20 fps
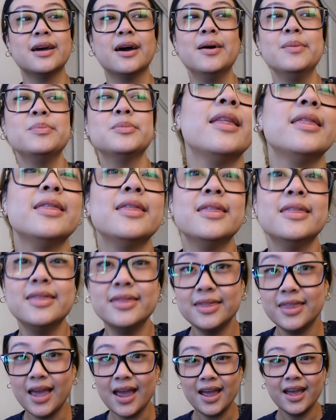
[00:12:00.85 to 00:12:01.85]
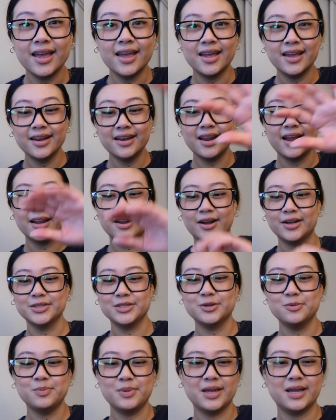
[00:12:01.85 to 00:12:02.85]
up, and then I
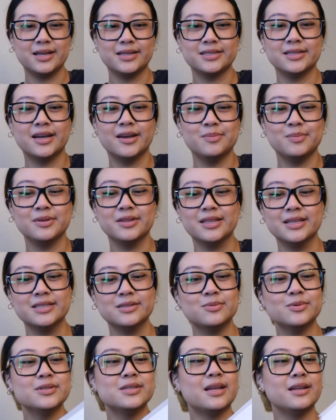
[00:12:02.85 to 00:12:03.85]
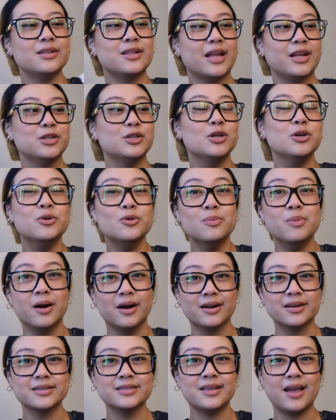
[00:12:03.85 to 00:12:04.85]
also picked up, this was like
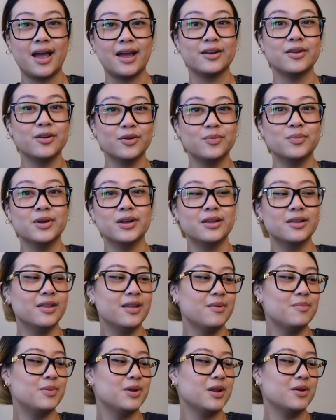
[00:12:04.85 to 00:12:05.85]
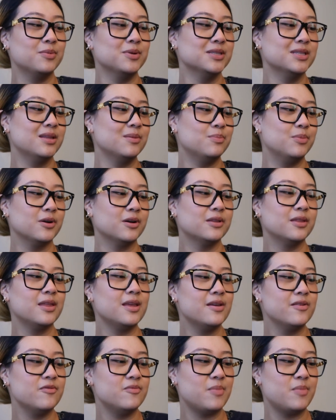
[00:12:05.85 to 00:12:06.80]
$2 at Goodwill, but it was The Book Thief